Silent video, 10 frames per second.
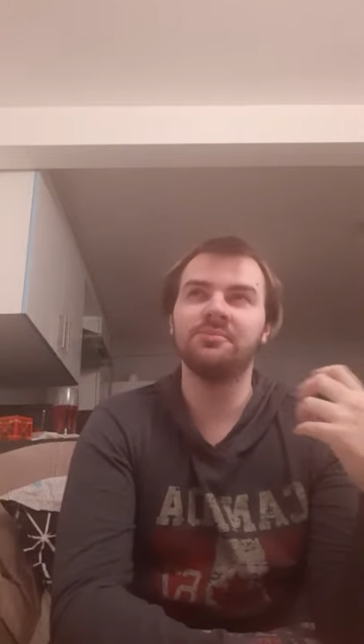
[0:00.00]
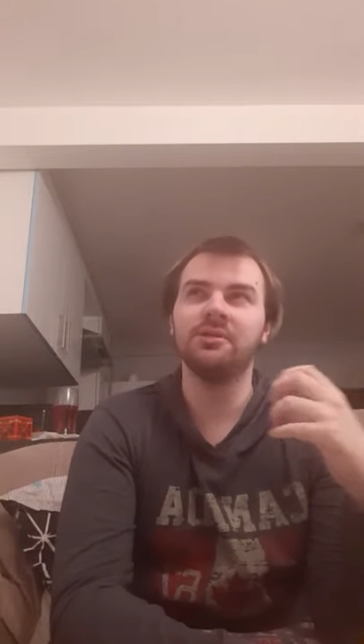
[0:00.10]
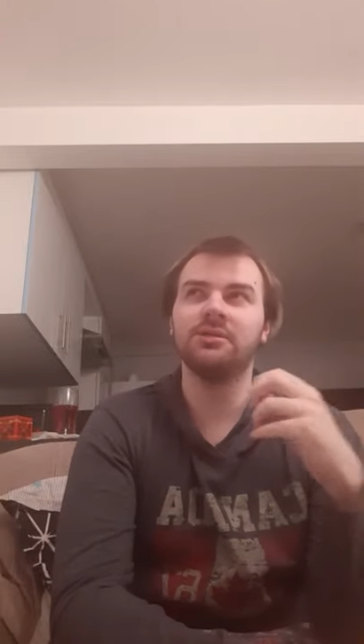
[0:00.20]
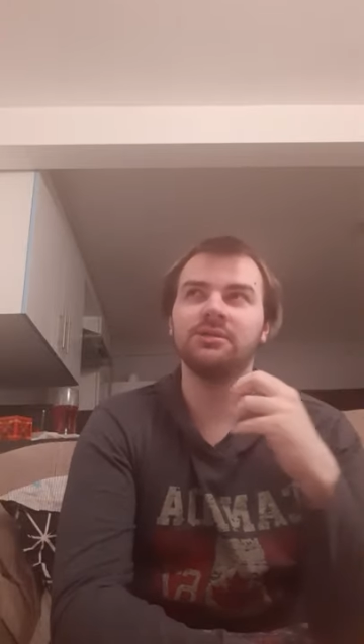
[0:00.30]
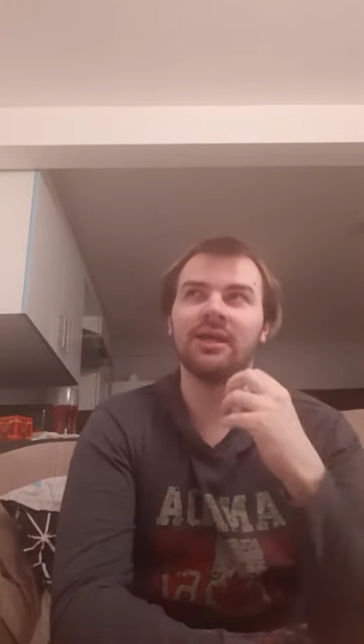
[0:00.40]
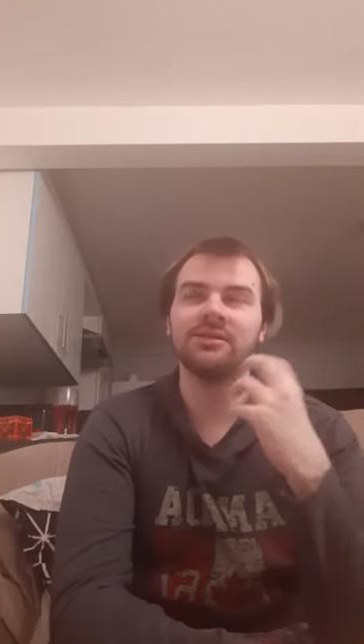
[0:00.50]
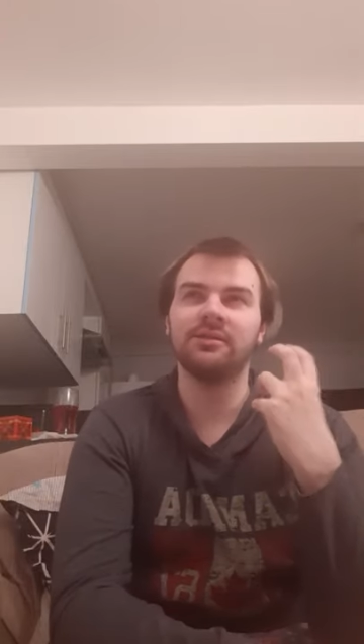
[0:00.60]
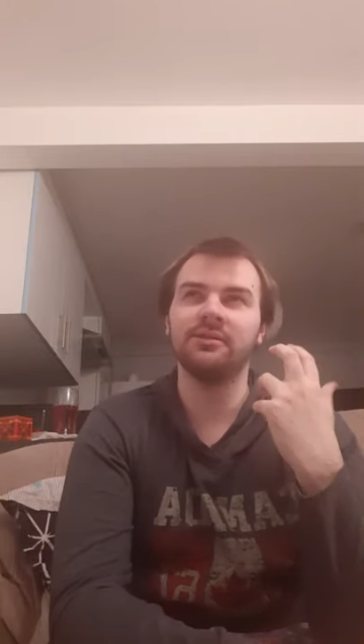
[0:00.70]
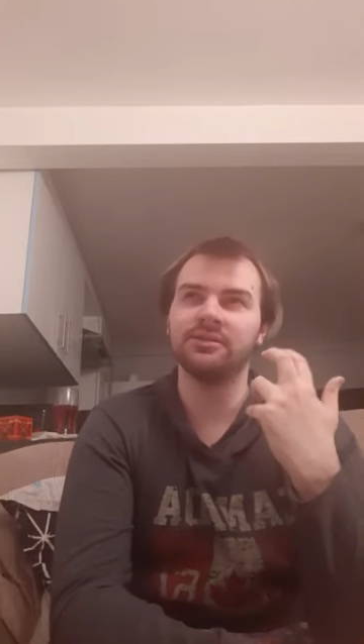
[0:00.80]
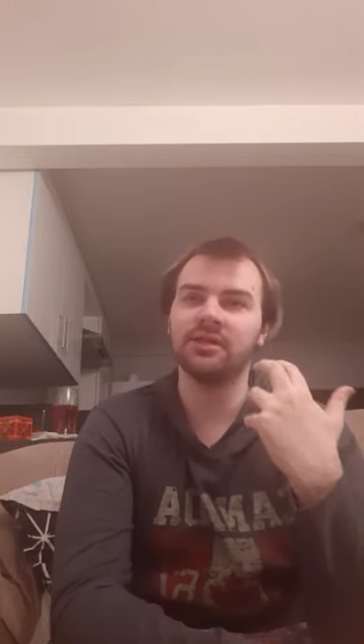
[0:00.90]
but he just has
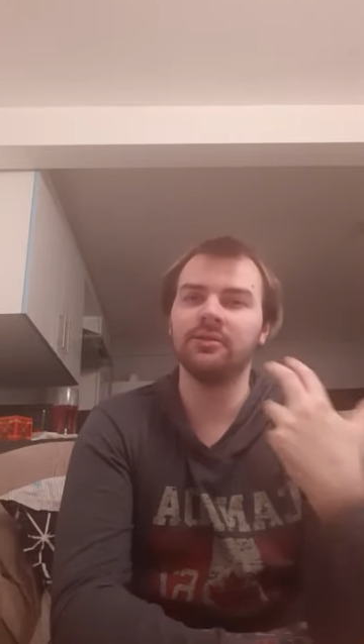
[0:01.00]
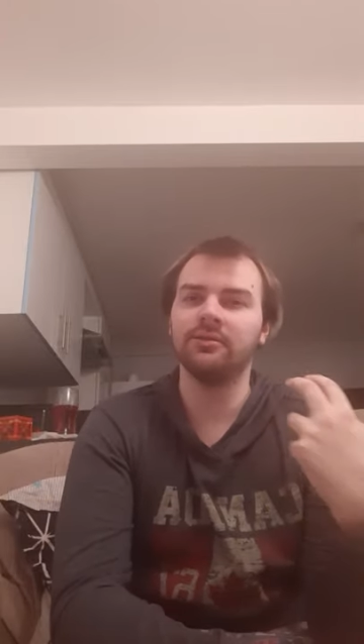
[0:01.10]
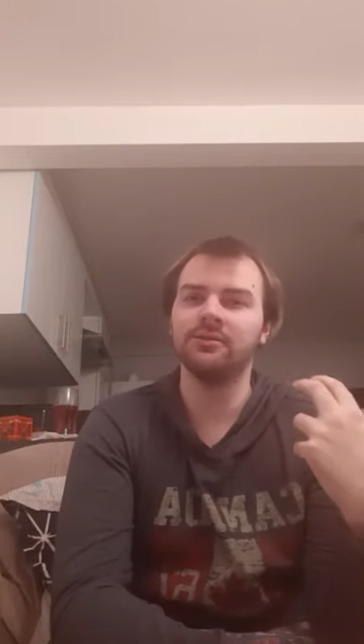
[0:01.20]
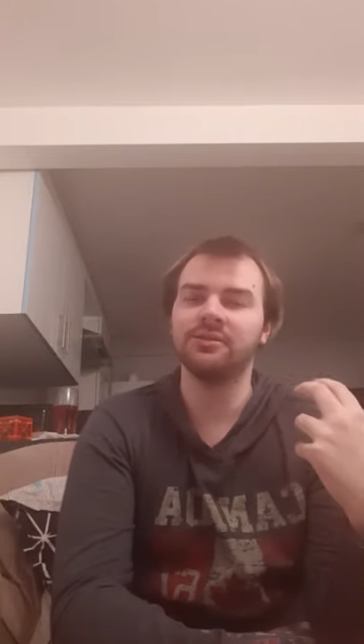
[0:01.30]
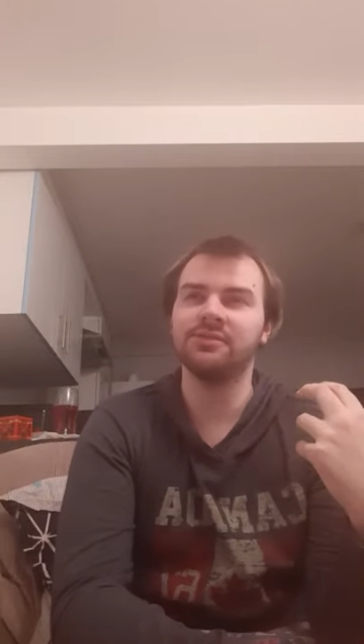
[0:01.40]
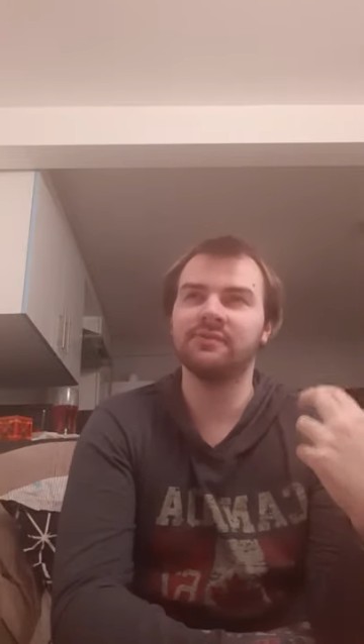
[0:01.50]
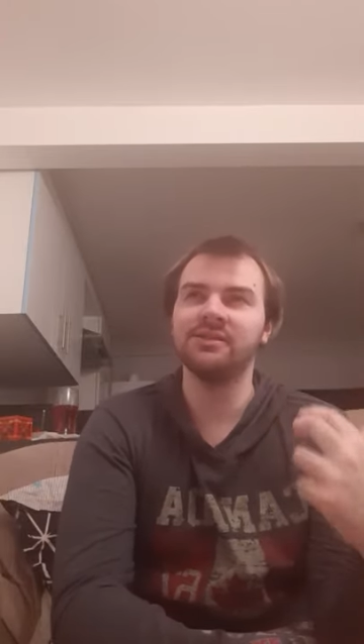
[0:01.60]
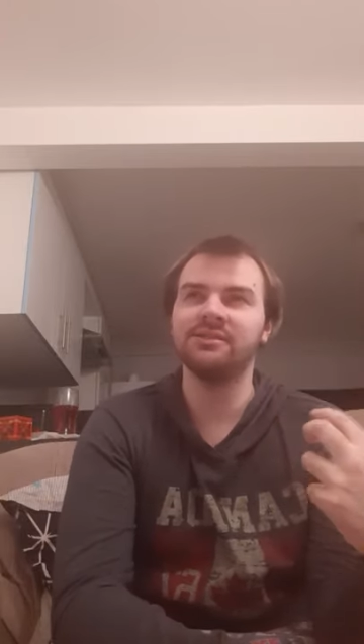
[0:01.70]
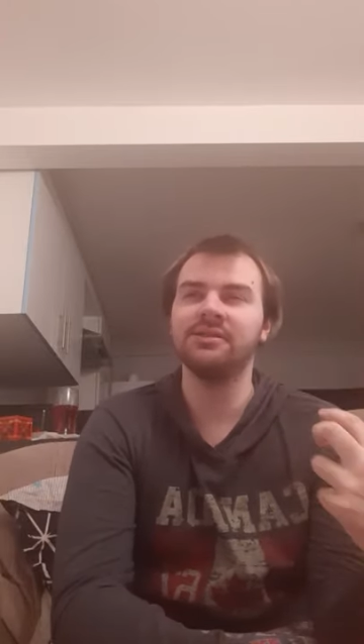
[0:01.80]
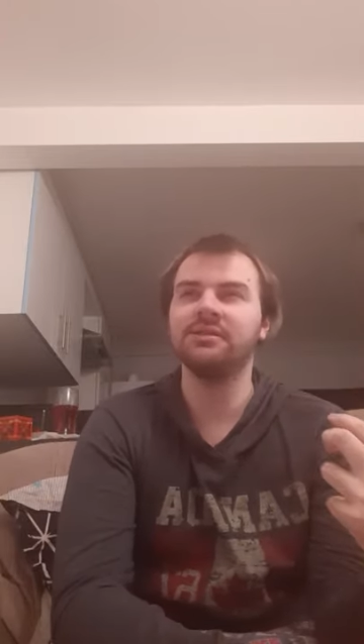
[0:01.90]
like these certain looks on his
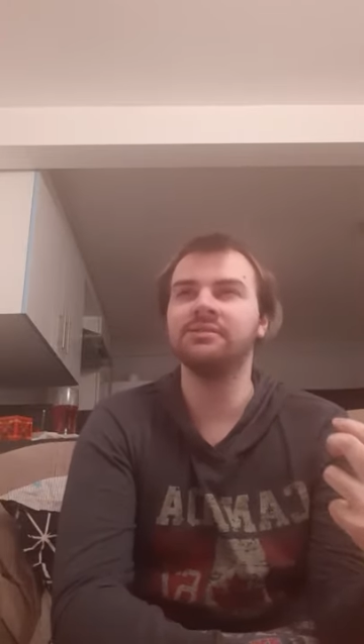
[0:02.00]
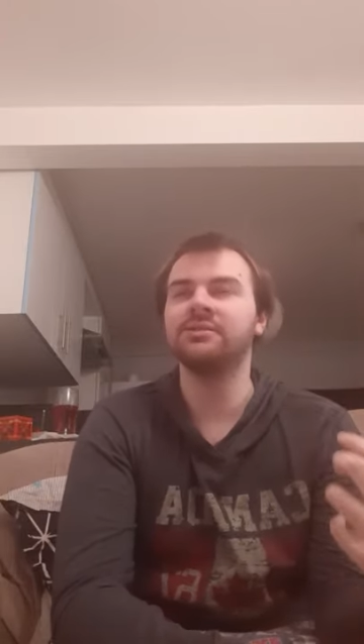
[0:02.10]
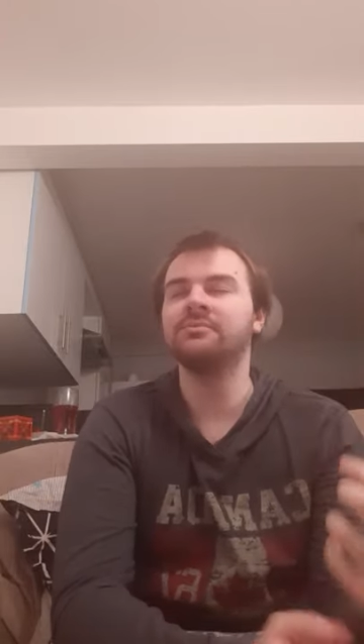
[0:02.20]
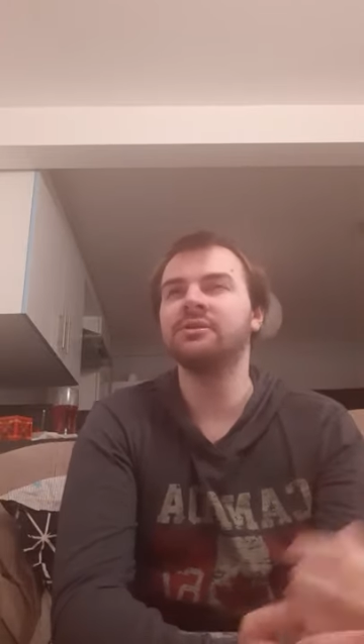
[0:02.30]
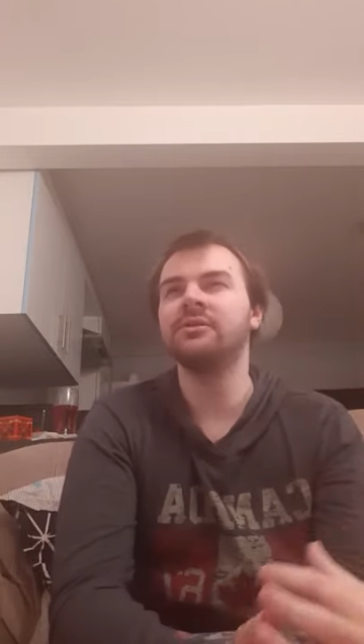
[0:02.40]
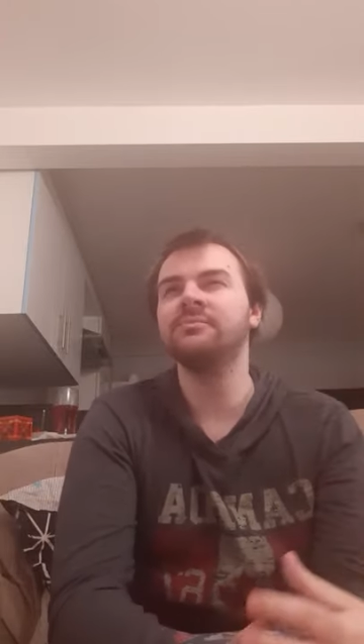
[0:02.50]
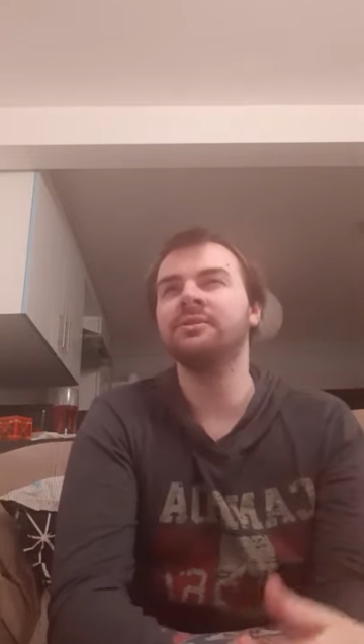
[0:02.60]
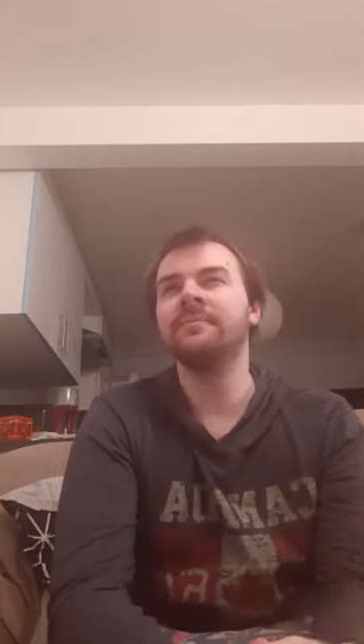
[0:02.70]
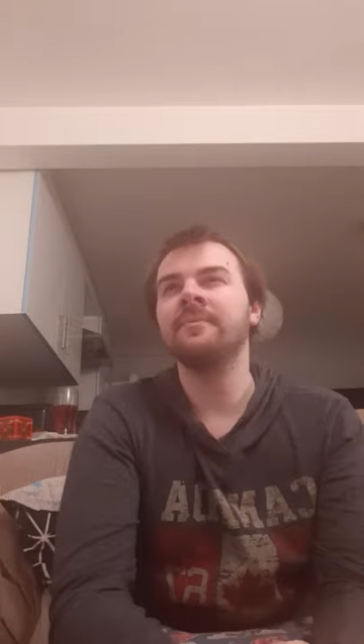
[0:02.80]
face that he does sometimes.